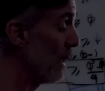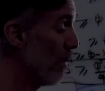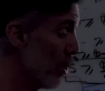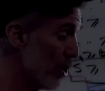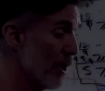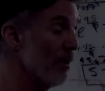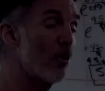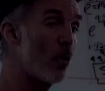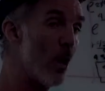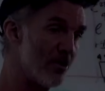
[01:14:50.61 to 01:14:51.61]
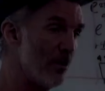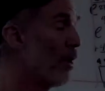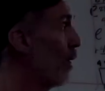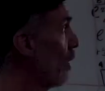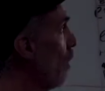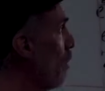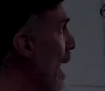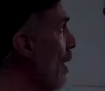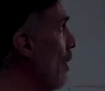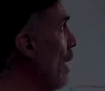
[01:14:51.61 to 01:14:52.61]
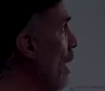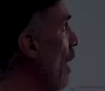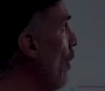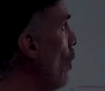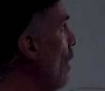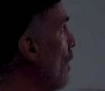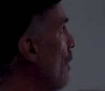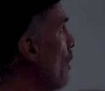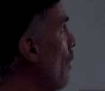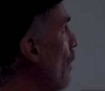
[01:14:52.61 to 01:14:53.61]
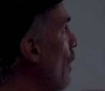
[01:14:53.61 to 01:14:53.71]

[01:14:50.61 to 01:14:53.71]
emergent quasi-particle pattern, in other words.